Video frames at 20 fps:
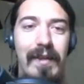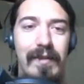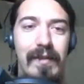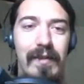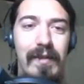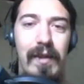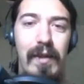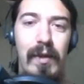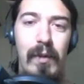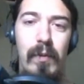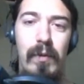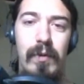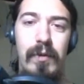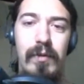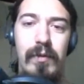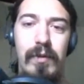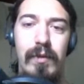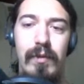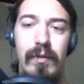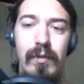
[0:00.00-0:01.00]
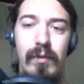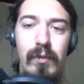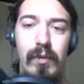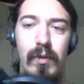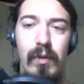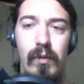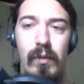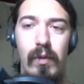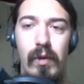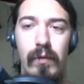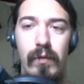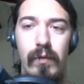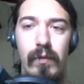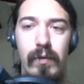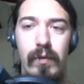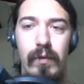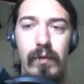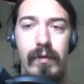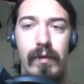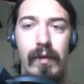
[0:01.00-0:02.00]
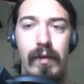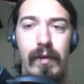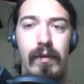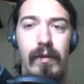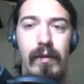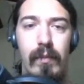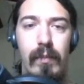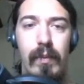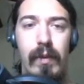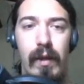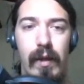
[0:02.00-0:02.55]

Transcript: today we're going to go over setting up